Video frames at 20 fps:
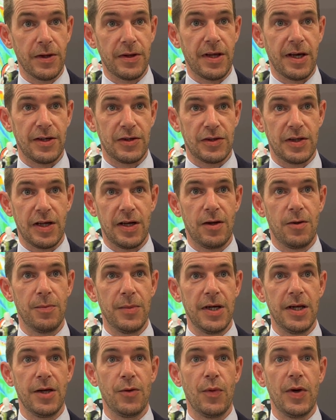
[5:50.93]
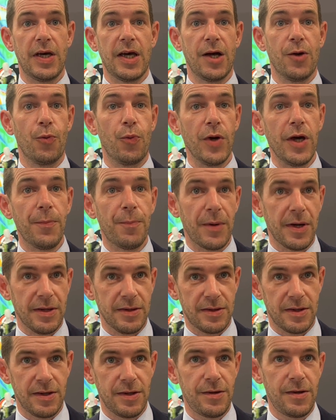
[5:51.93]
the textile, meaning we can
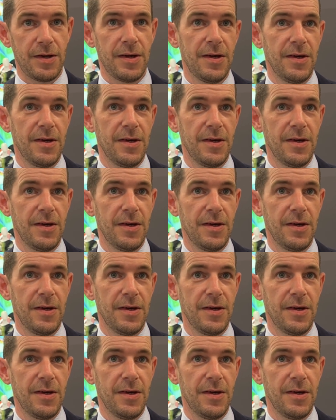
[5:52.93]
reprint it